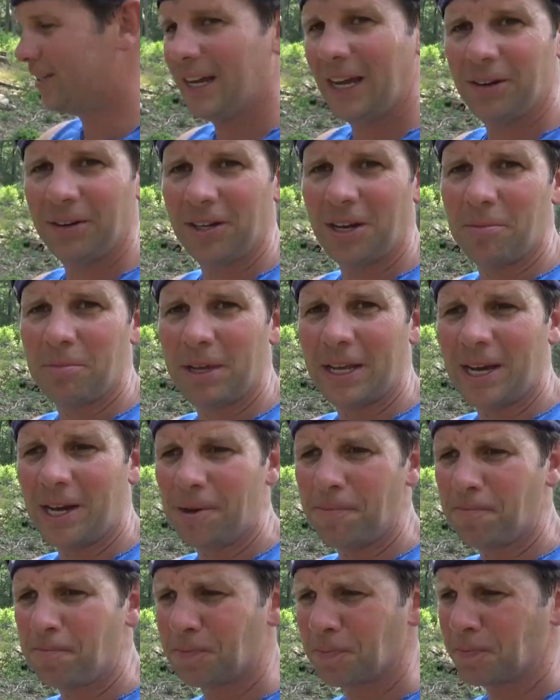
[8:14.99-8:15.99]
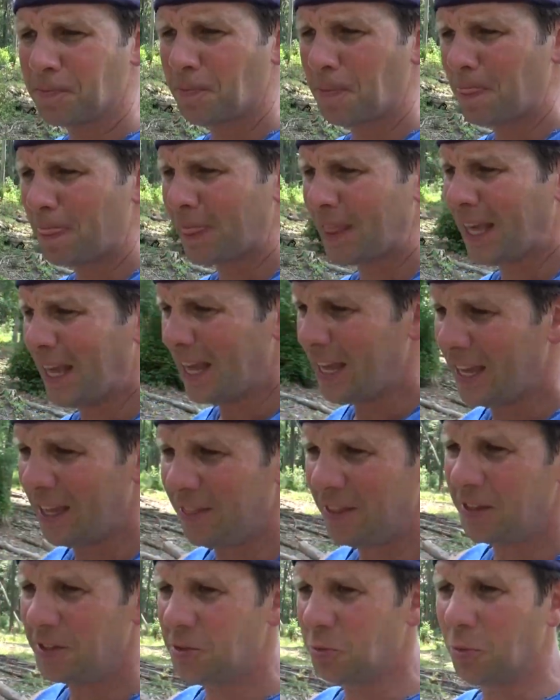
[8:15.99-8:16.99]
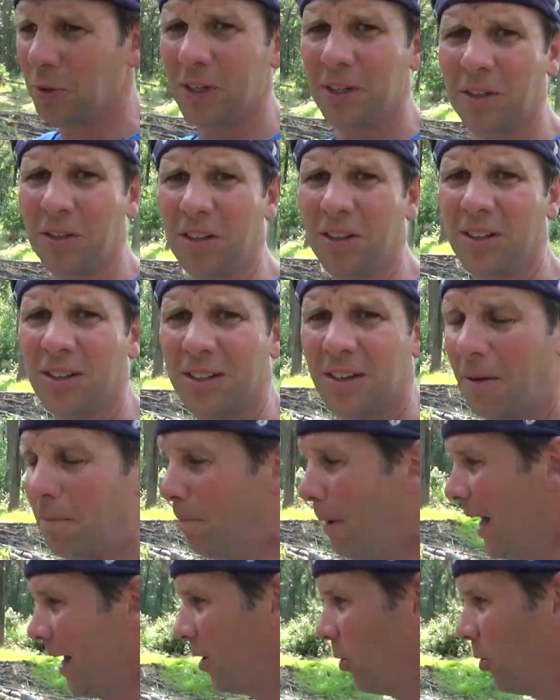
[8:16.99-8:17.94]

now coming up, and this will come back